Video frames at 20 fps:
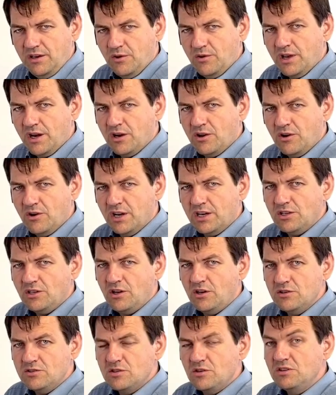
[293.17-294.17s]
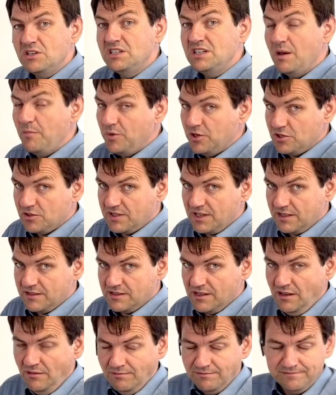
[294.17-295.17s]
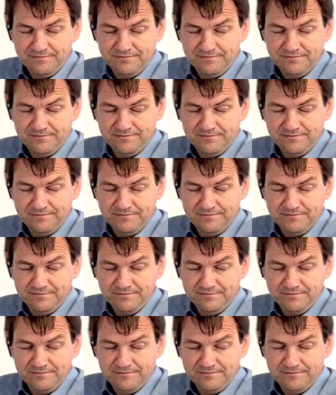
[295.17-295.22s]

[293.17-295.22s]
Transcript: you can connect also the temperature sensor,